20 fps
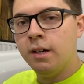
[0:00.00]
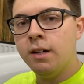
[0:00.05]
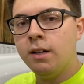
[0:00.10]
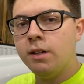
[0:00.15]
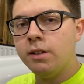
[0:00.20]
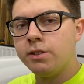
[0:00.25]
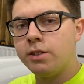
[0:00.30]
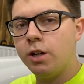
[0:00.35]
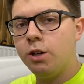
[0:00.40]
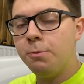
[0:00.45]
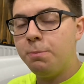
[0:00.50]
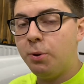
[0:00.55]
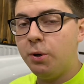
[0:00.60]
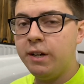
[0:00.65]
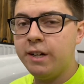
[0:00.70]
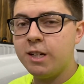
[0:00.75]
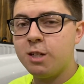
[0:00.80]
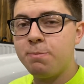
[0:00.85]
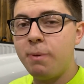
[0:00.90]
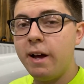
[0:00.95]
So
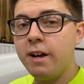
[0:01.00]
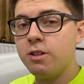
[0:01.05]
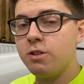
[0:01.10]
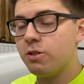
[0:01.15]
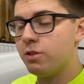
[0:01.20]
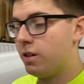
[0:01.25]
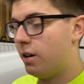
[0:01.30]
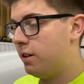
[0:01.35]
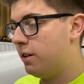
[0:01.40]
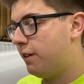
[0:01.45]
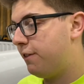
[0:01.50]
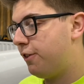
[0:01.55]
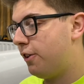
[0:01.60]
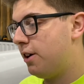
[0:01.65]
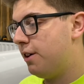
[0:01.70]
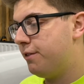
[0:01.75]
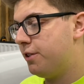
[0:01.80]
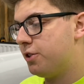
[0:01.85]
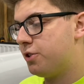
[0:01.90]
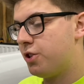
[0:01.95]
putting spacers on the front
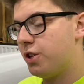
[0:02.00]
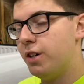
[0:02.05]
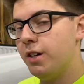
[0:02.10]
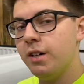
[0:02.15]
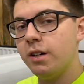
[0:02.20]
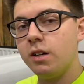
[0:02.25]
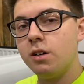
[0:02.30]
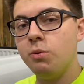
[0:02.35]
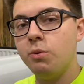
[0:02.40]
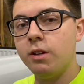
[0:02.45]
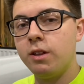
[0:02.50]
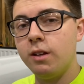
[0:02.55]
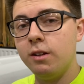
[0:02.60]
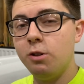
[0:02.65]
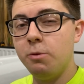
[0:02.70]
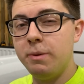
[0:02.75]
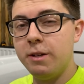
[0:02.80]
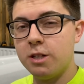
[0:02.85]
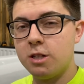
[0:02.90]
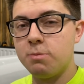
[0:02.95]
of your truck with a
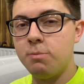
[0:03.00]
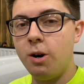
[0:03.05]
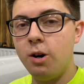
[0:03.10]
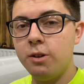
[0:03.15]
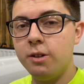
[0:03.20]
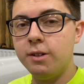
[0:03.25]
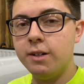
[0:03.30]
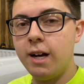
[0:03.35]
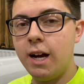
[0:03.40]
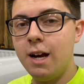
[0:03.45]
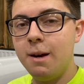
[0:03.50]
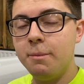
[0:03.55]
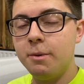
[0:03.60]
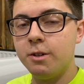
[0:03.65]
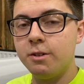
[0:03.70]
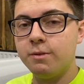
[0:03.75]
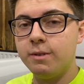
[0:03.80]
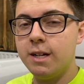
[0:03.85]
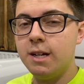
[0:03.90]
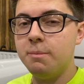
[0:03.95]
little bit smaller
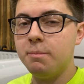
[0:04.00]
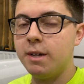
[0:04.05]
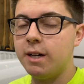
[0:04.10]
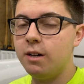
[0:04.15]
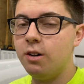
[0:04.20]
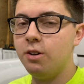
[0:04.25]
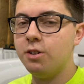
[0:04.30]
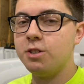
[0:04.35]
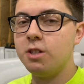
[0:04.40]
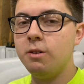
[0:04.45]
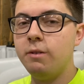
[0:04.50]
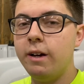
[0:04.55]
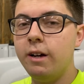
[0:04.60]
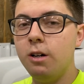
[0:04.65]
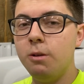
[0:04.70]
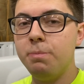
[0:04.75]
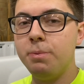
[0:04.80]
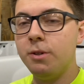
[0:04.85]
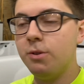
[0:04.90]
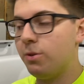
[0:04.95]
diameter rim can also
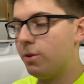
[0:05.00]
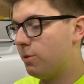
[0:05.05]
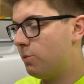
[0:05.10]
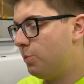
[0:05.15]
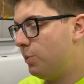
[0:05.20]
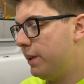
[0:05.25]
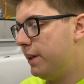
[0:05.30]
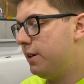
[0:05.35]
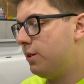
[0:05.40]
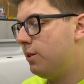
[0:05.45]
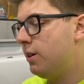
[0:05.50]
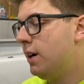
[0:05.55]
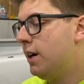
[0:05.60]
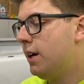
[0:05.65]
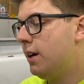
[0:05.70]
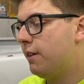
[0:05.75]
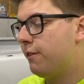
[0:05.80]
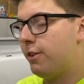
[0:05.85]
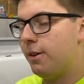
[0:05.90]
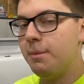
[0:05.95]
help your wheel
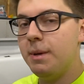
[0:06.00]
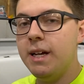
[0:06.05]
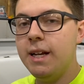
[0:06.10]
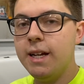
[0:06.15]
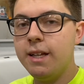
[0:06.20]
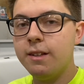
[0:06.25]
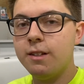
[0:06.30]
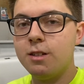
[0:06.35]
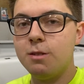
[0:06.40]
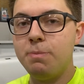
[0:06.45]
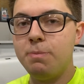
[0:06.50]
from hitting the